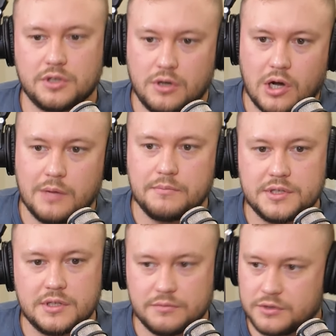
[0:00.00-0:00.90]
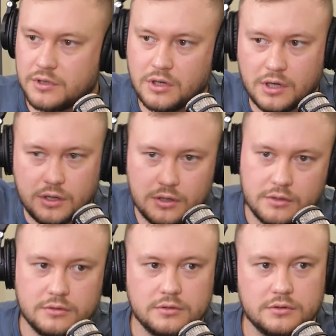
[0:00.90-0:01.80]
They go, I'm busy. I'm just going to hire,
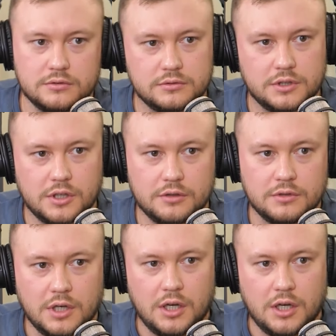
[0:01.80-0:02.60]
you know,